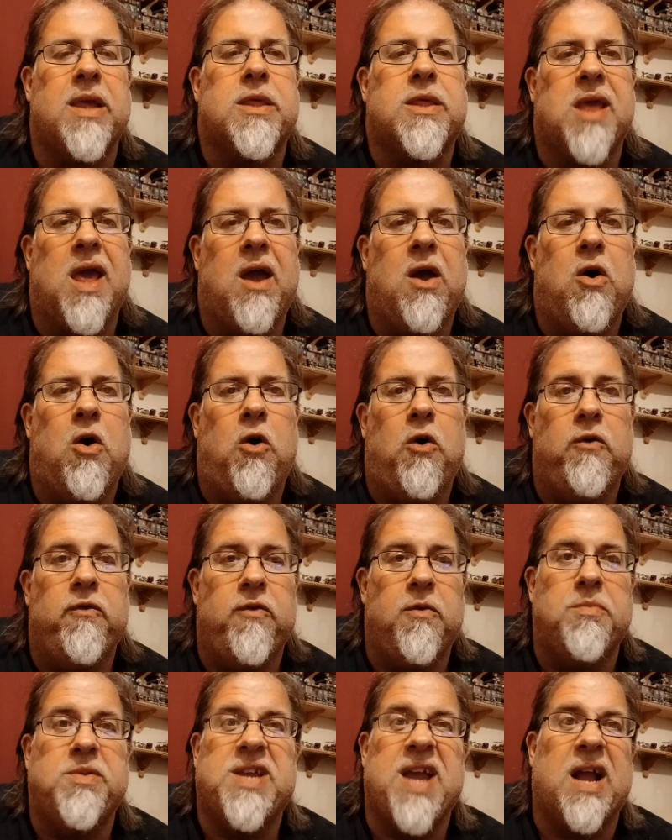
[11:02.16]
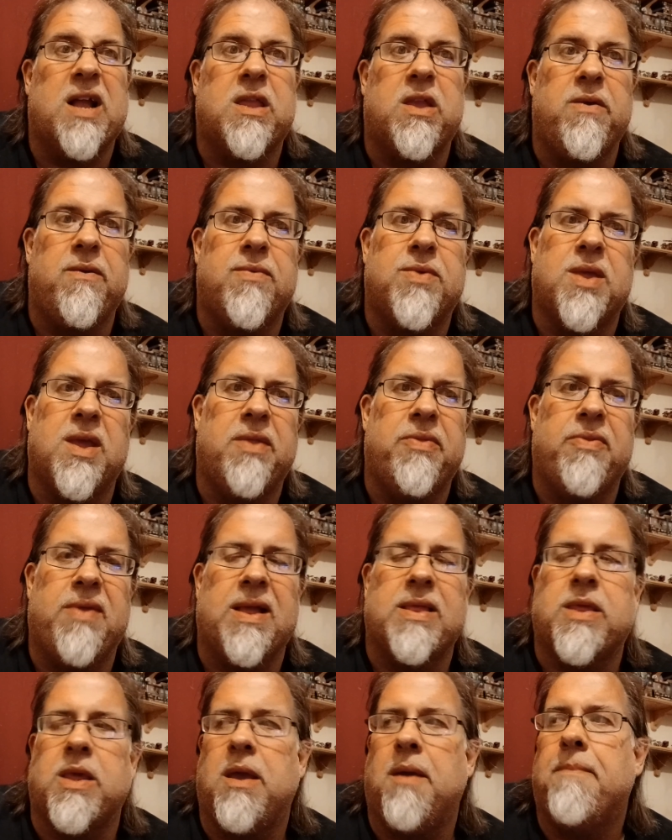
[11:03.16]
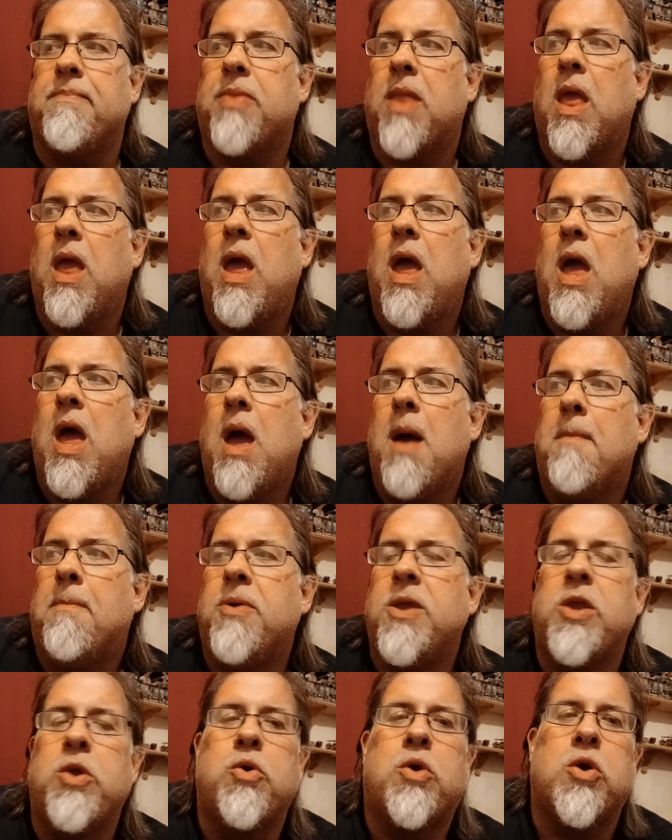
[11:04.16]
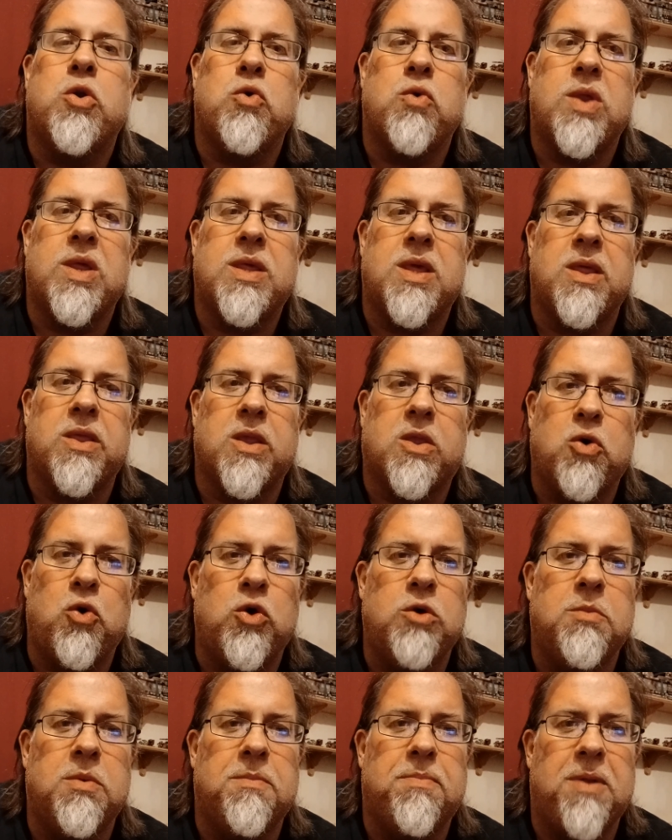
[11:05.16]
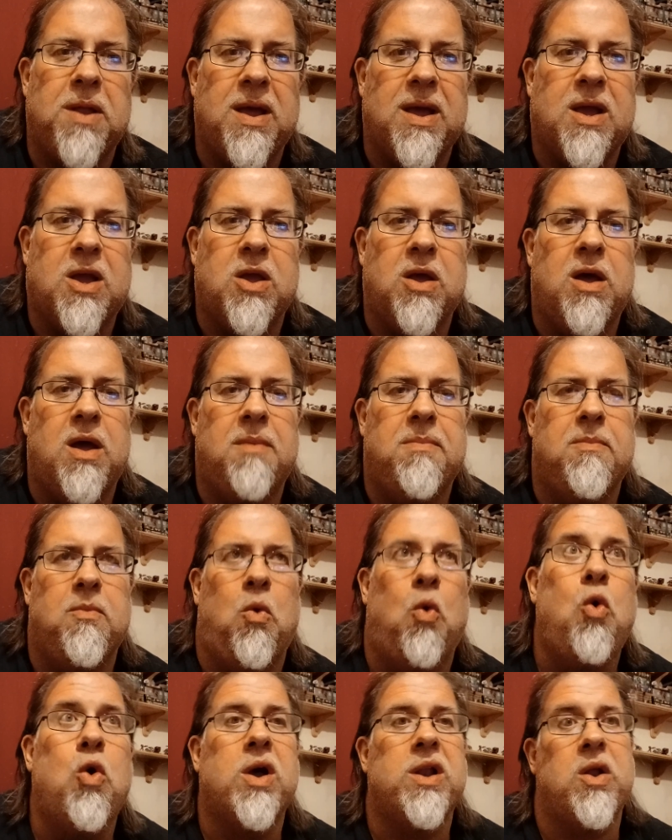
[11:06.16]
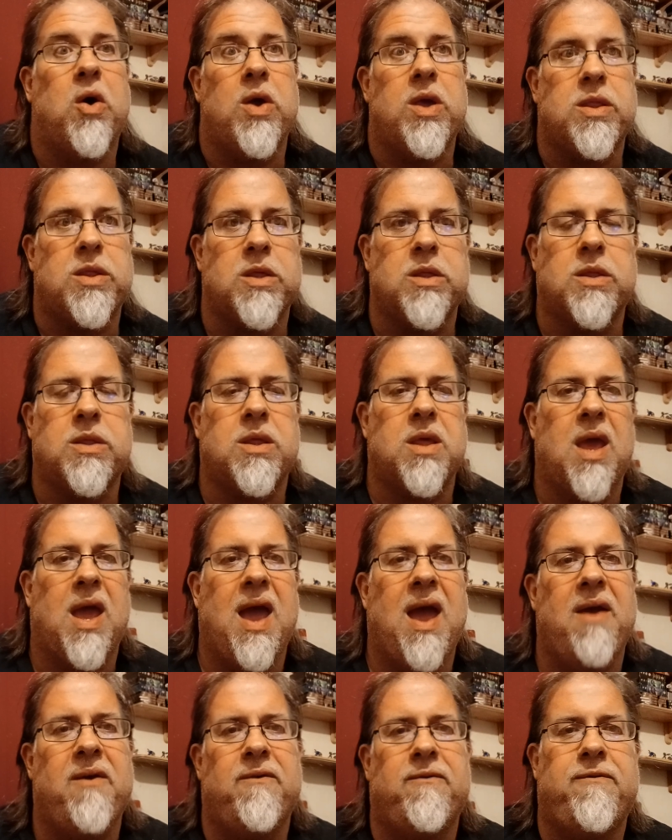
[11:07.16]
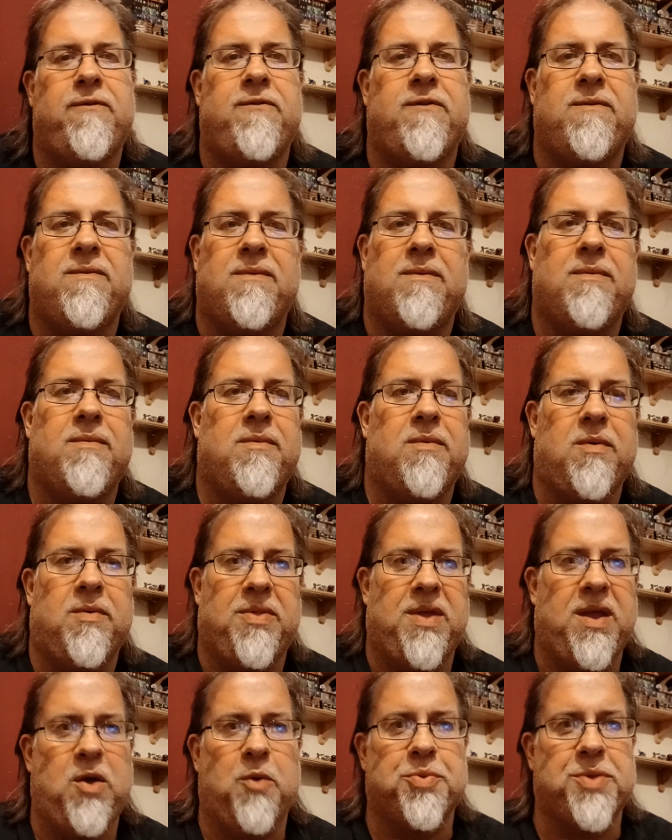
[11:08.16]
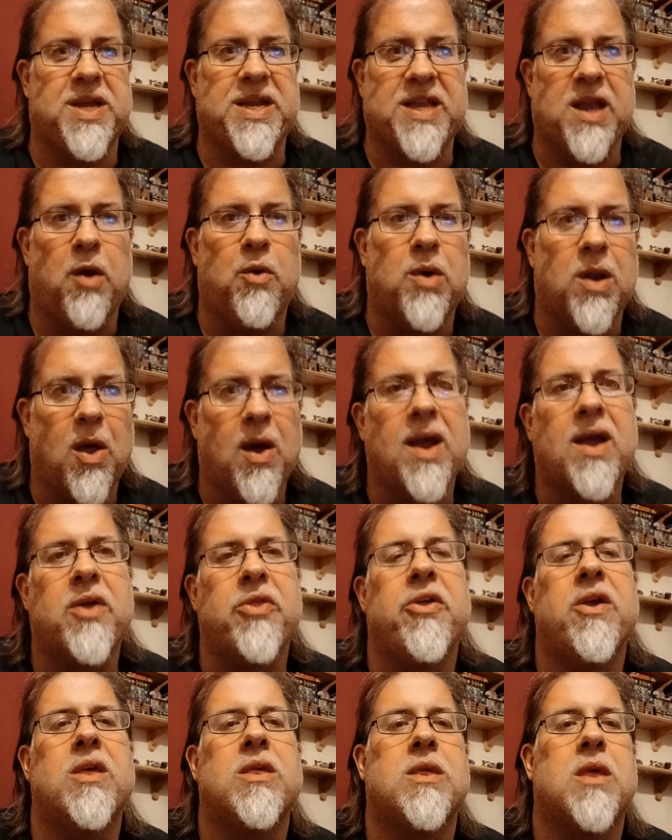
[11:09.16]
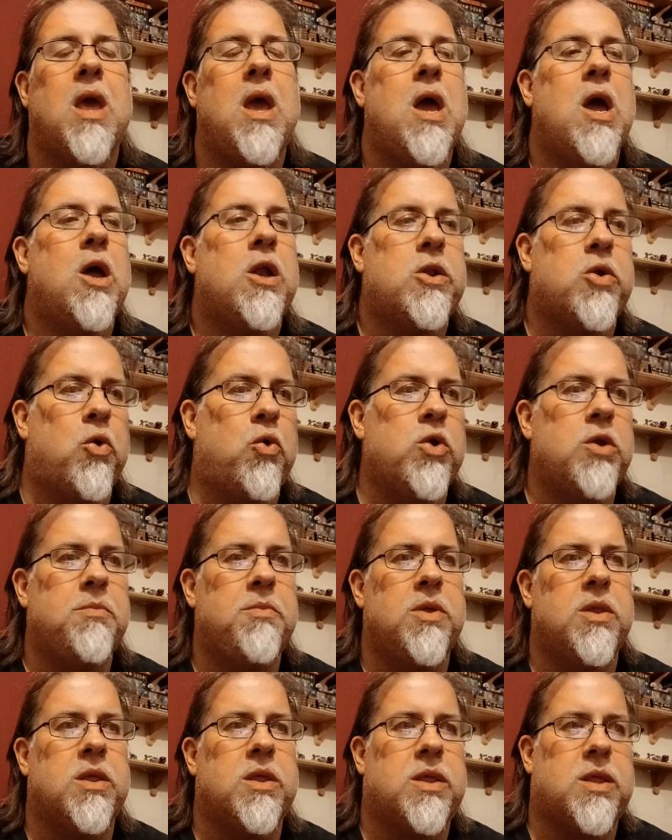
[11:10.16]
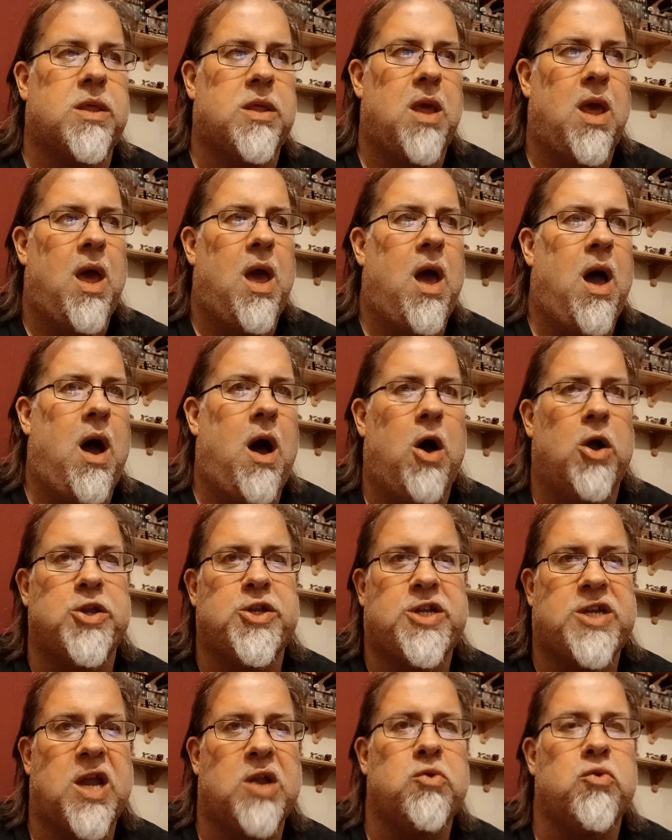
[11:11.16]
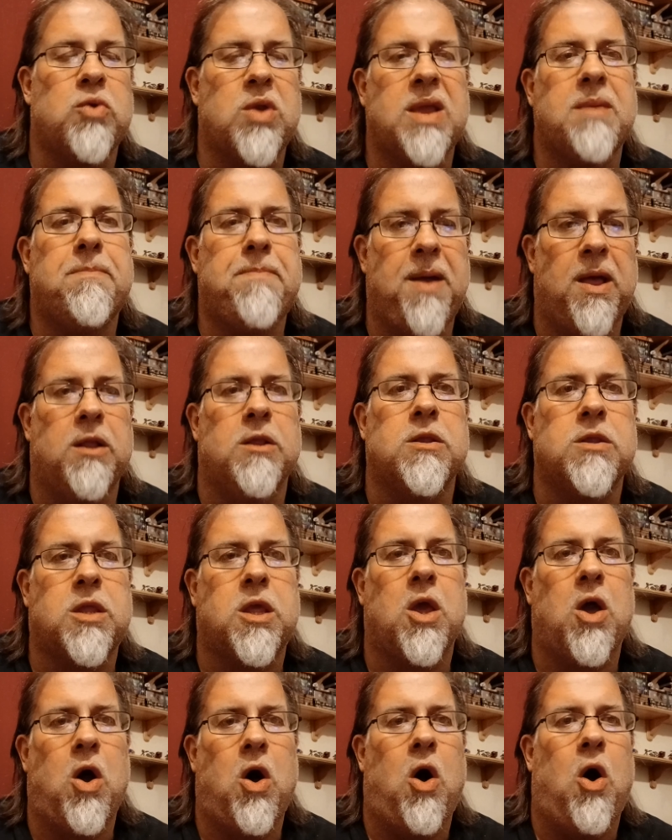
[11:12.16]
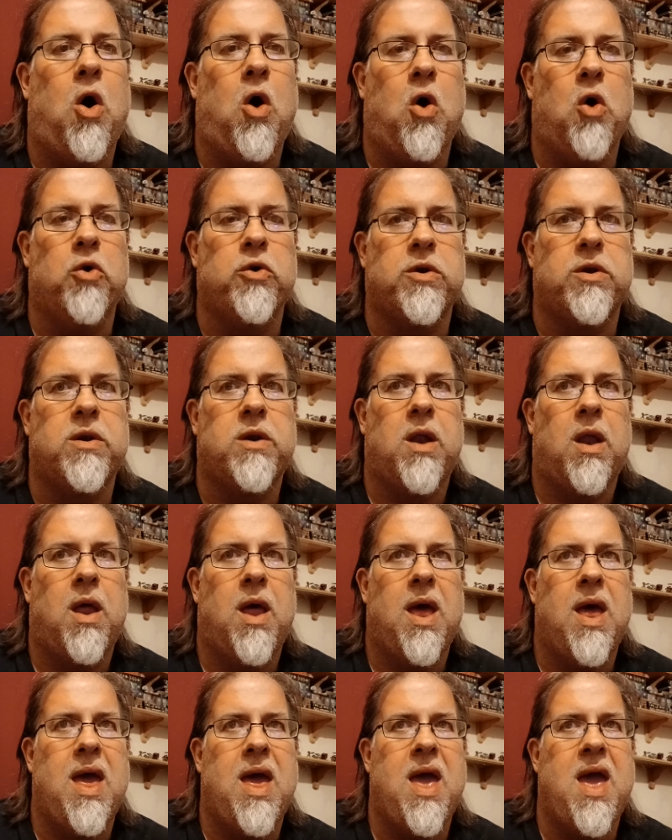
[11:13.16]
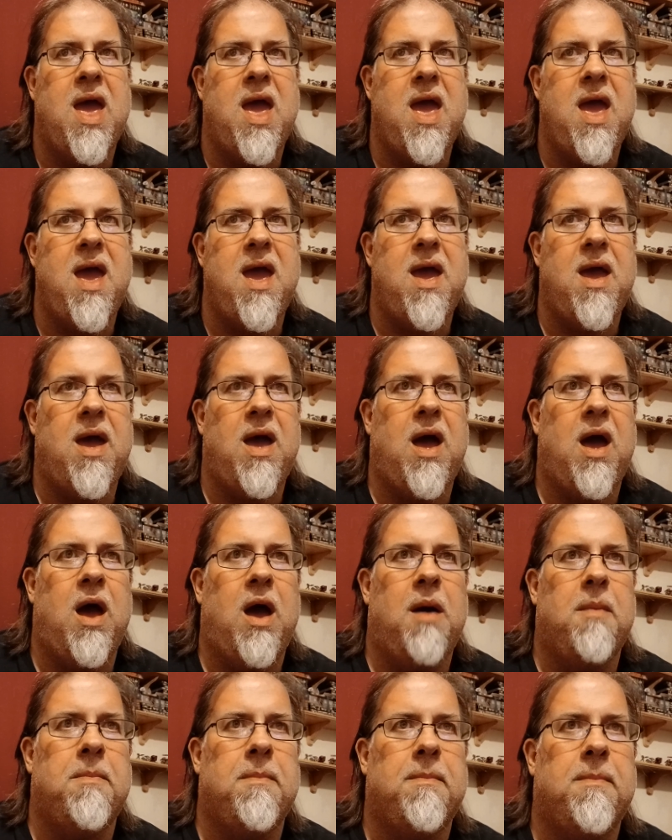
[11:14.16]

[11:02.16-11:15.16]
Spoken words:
set of objectives and that's it. But you can already see that tournament organisers they obviously don't like this. Tournaments are generally built on a